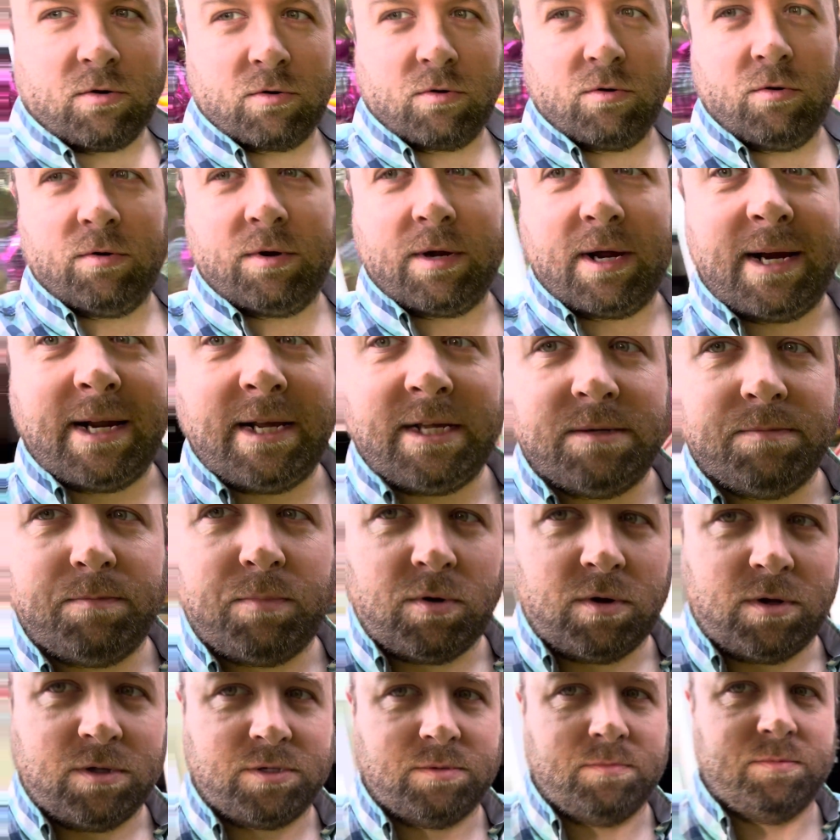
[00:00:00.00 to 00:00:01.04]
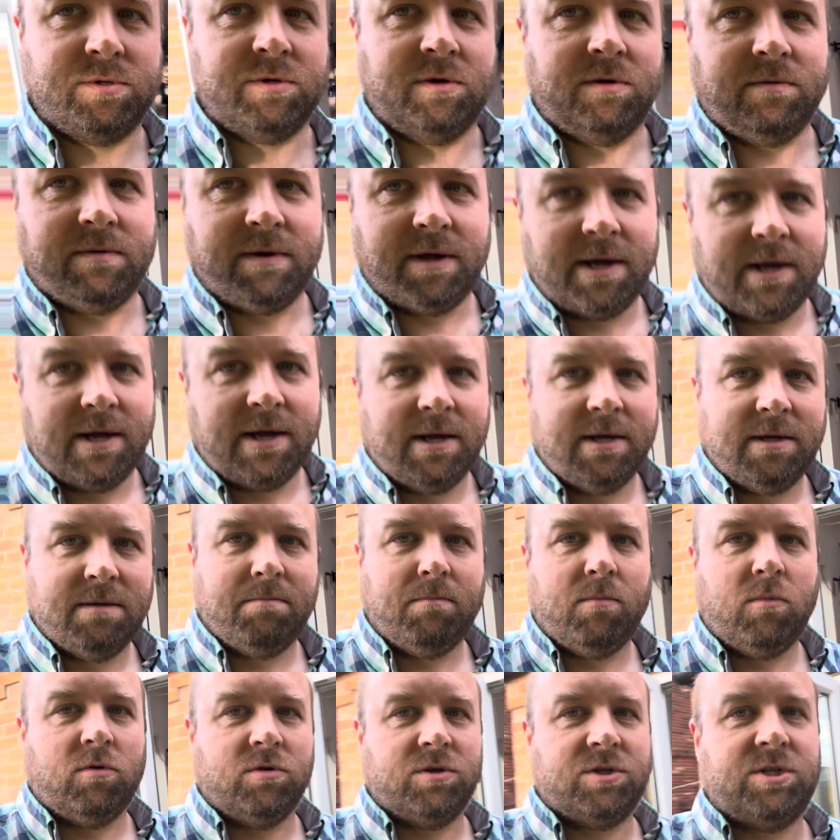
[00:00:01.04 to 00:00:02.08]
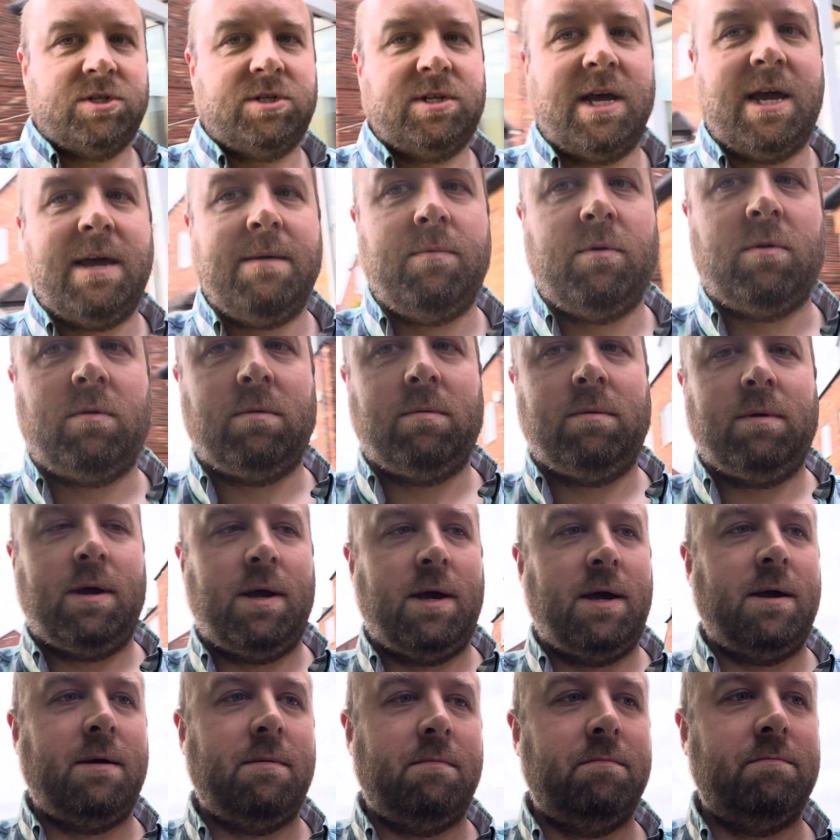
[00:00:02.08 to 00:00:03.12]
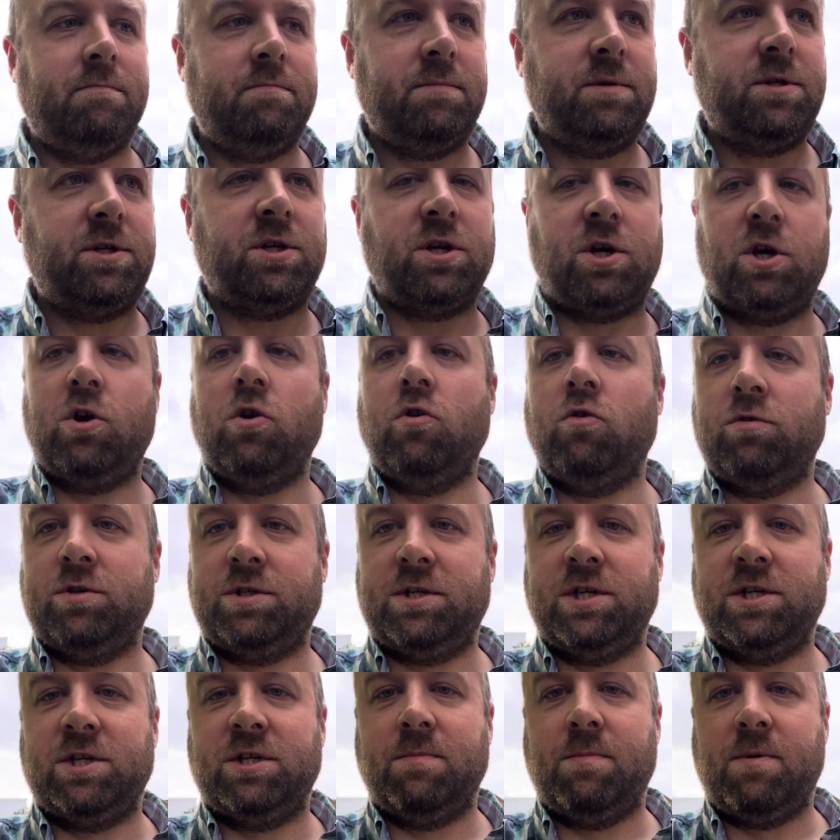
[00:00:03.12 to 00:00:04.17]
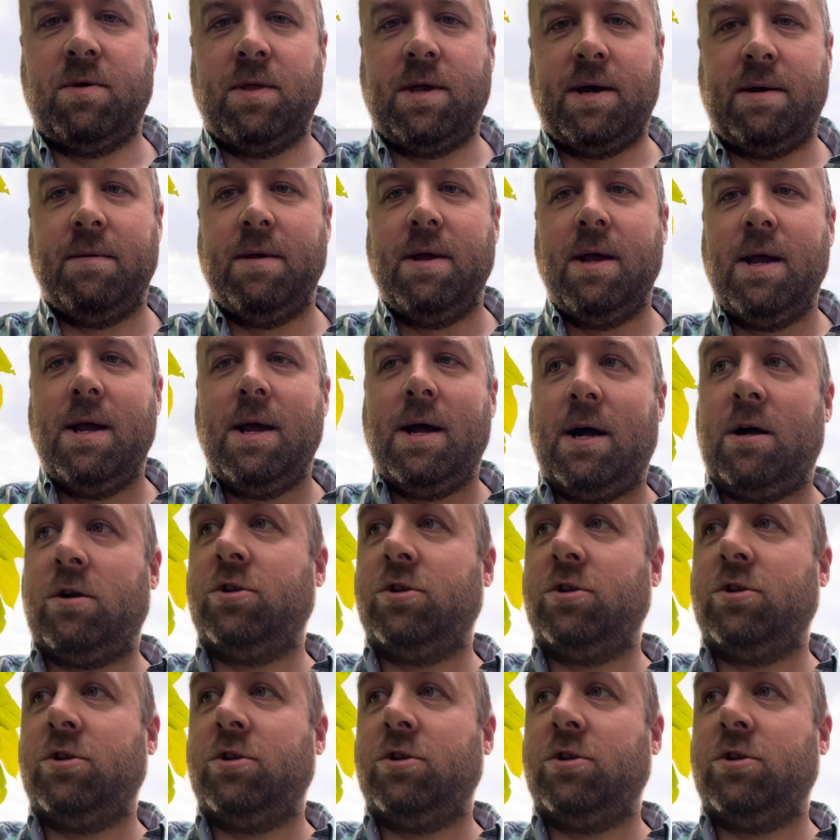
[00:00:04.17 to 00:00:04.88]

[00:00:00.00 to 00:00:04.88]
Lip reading: good. I need to put some sort of more stable, secure system on that. I'll